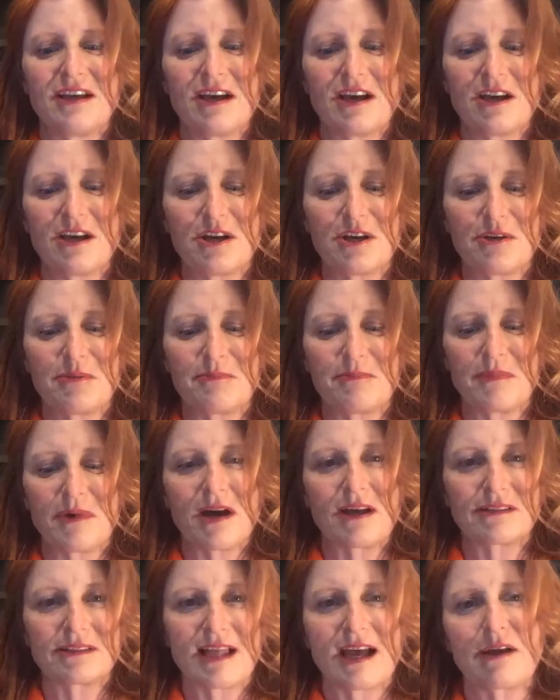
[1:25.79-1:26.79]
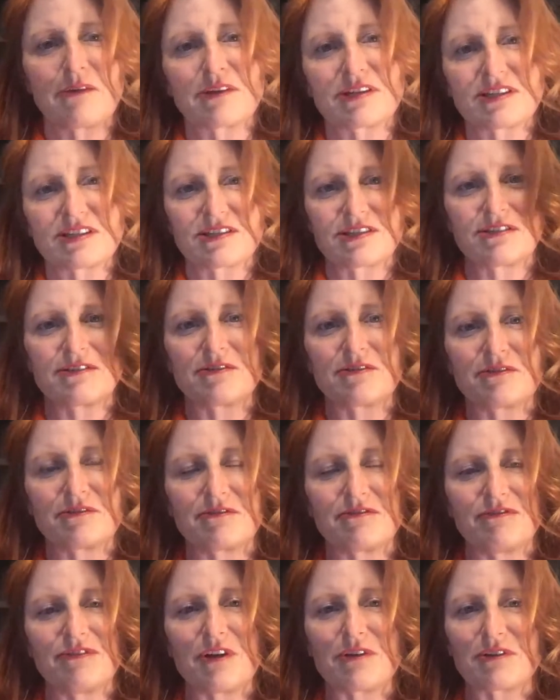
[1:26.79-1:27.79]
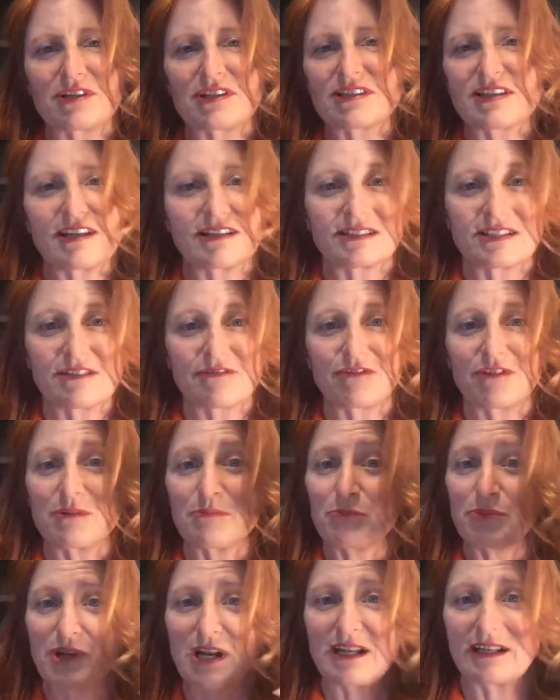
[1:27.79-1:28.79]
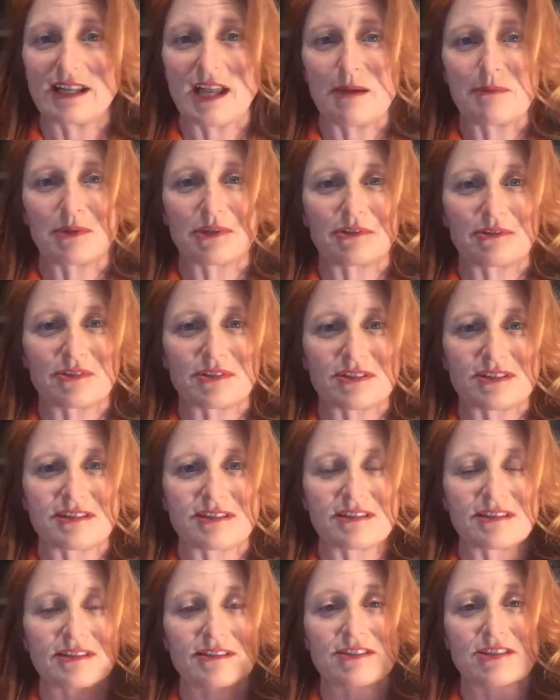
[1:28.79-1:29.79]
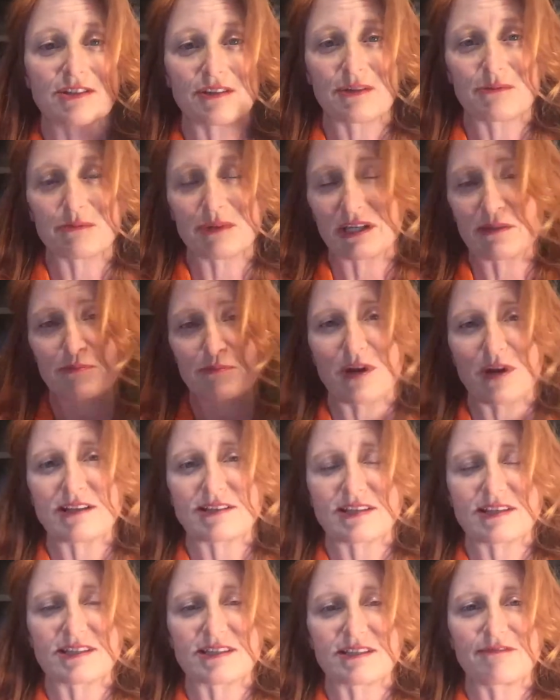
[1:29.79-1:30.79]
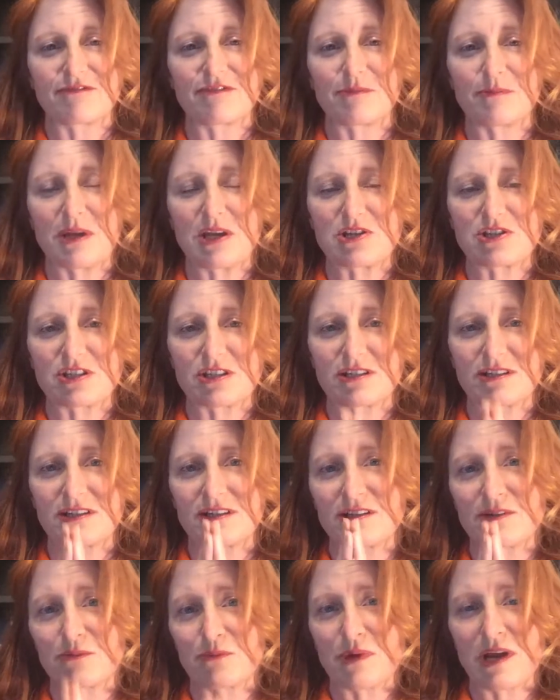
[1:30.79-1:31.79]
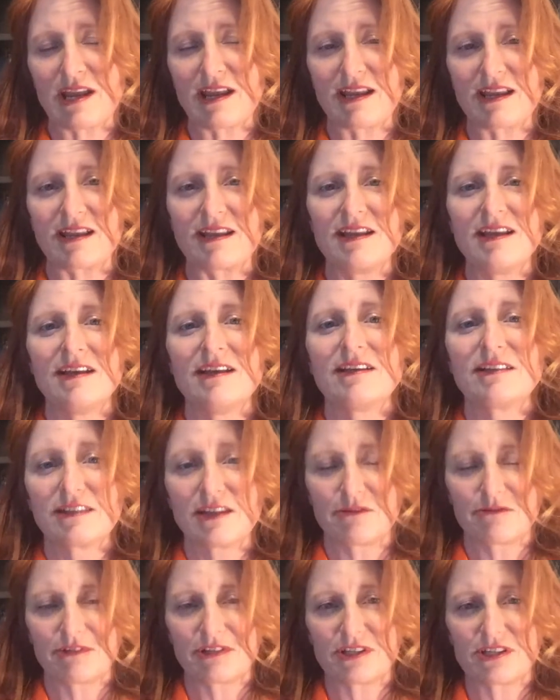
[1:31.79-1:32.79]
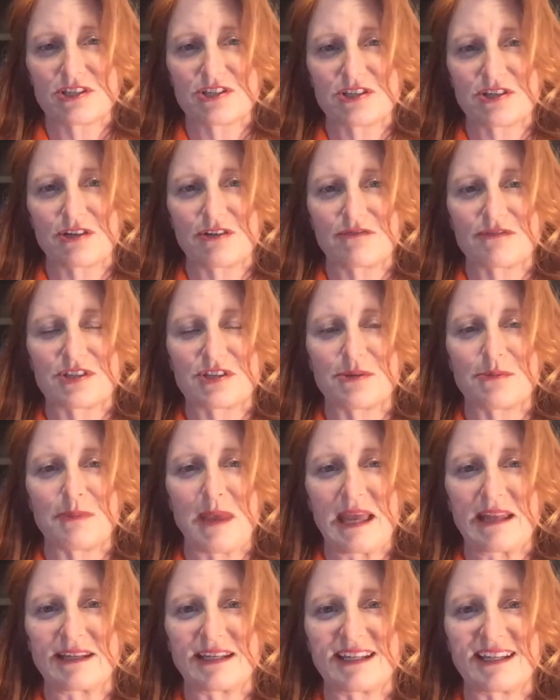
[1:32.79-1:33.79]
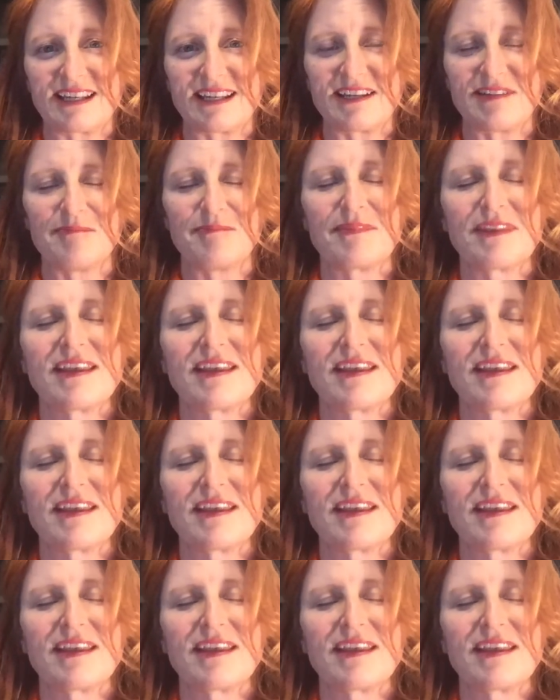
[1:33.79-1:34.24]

allow us to focus on different brain chemicals so that we can process information in a way that really serves humanity.